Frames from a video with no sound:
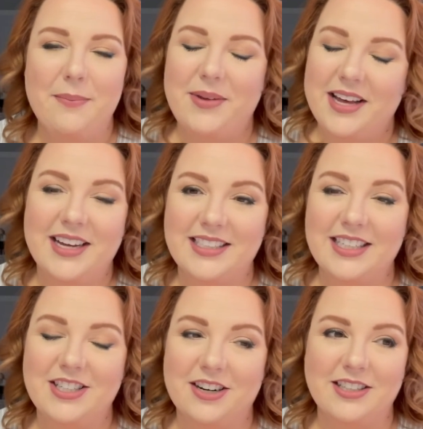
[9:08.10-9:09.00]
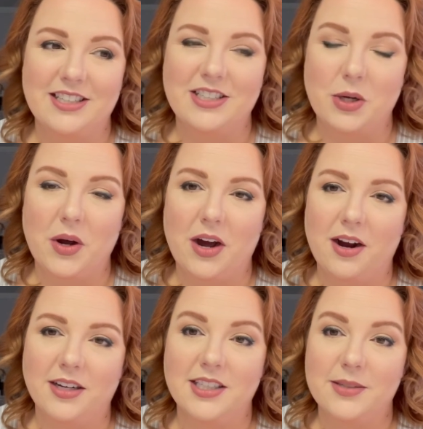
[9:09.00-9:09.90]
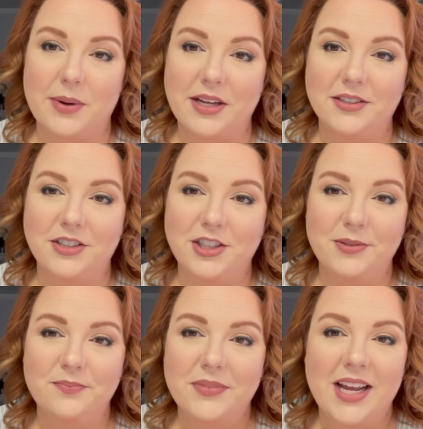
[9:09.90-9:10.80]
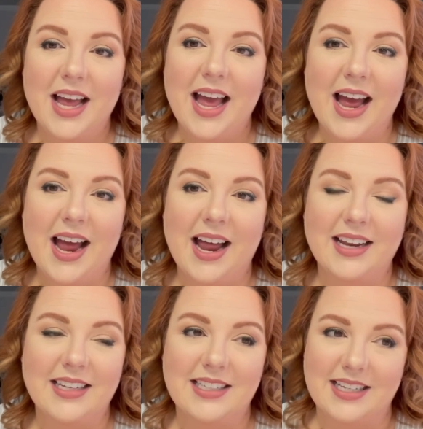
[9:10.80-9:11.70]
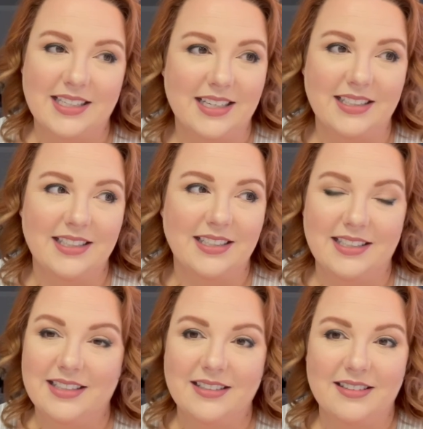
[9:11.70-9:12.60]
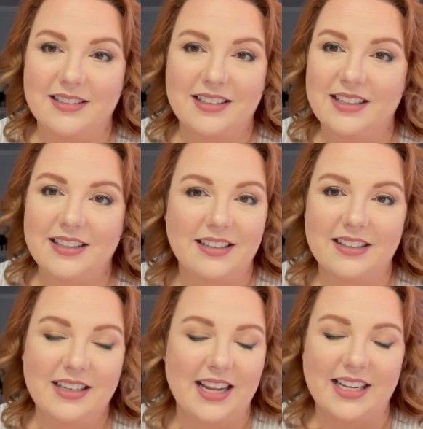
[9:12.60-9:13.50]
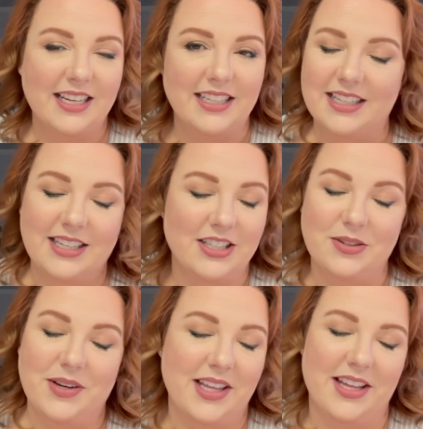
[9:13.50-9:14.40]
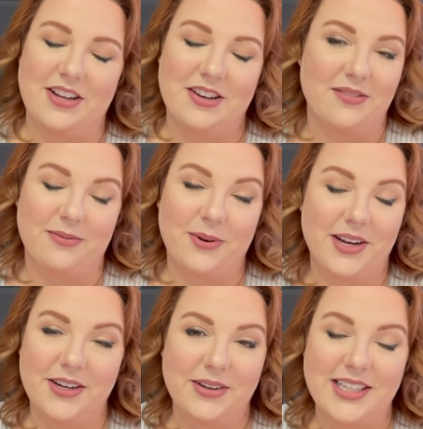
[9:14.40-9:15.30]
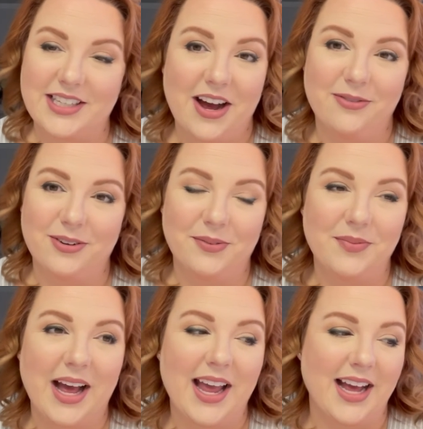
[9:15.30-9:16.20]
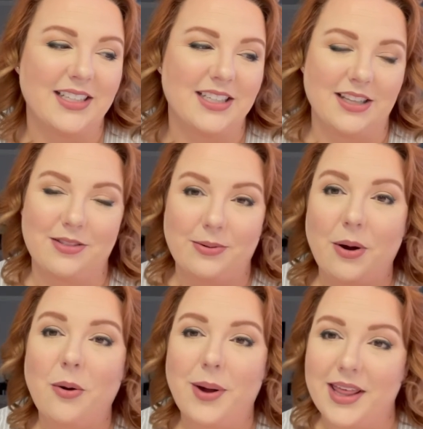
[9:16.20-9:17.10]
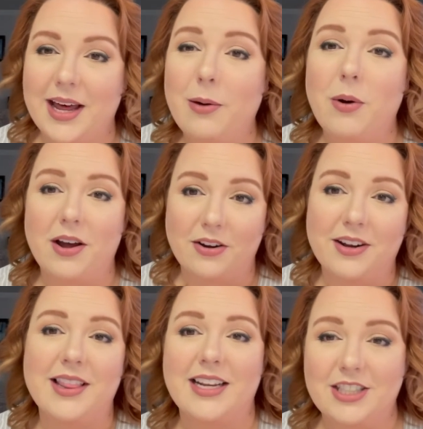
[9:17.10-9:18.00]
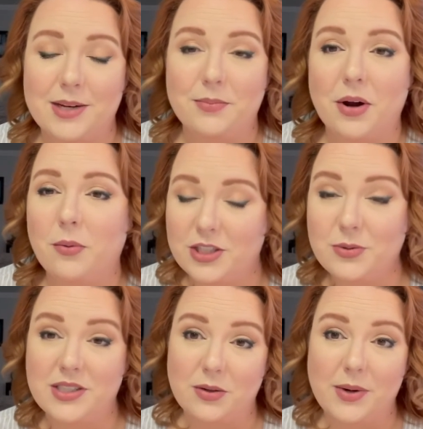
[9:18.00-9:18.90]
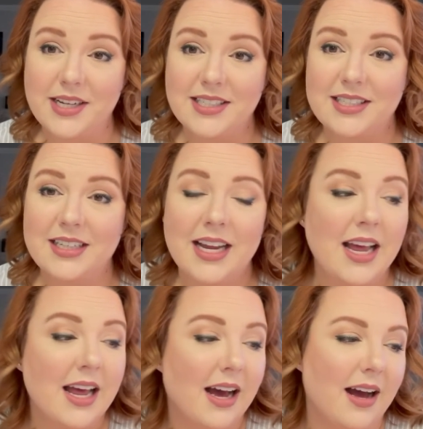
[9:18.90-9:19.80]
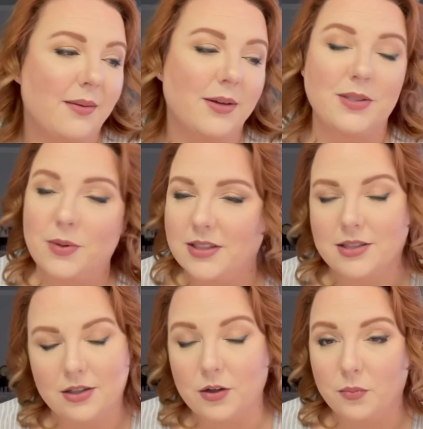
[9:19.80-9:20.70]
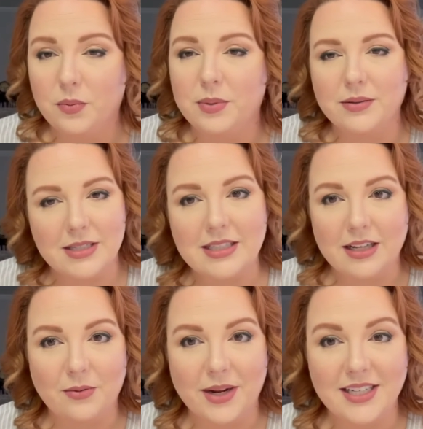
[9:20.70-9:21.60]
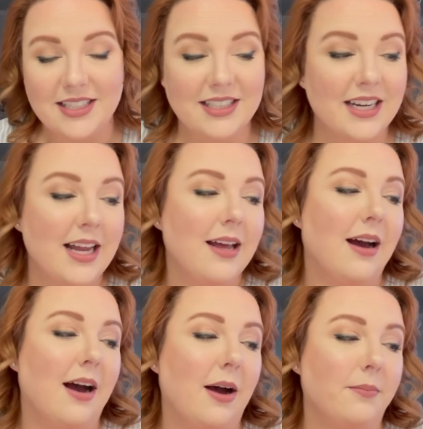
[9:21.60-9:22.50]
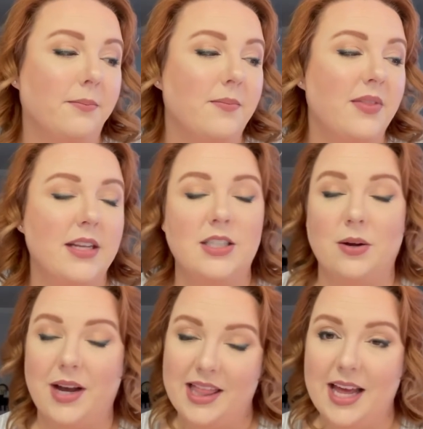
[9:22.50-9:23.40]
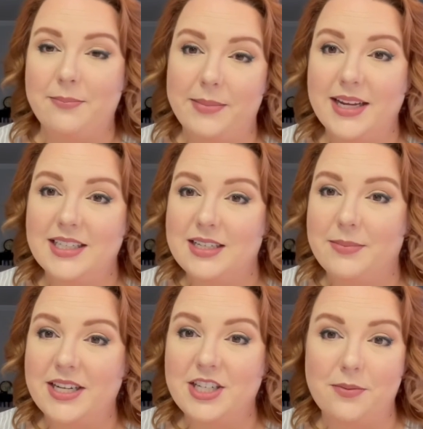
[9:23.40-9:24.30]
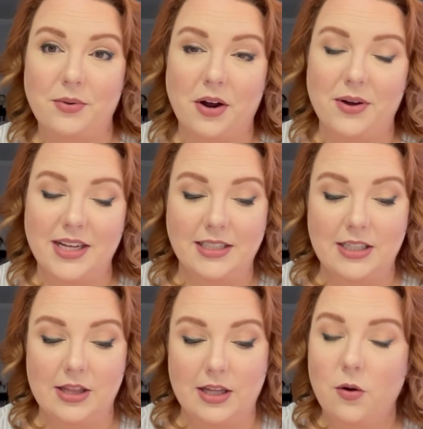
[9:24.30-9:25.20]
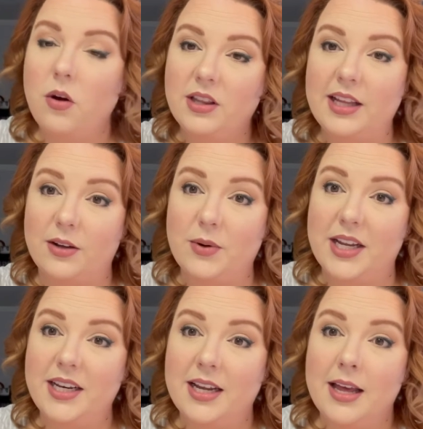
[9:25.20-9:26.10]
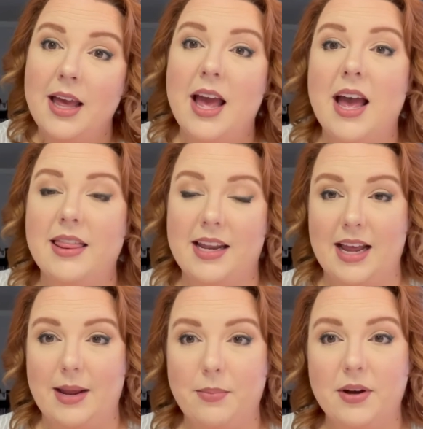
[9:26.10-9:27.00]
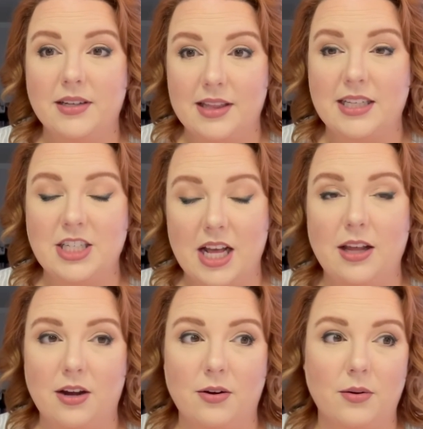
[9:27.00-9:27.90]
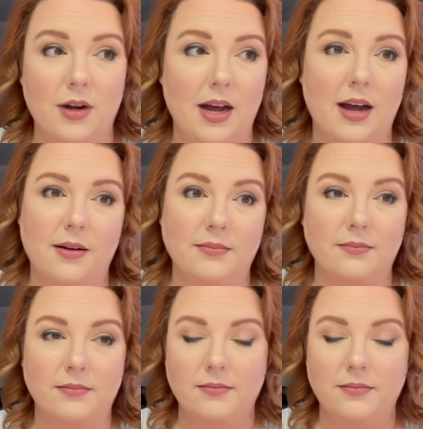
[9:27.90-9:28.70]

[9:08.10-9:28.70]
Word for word: because it turns into a hard sponge and it doesn't it doesn't do anything good for you. It's awful. I had to throw away that water and that Genepro, which was a waste. Um, it was one scoop, but it was still a waste. Um, so I then mixed my Genepro into the cold liquid and then I put the Jello um,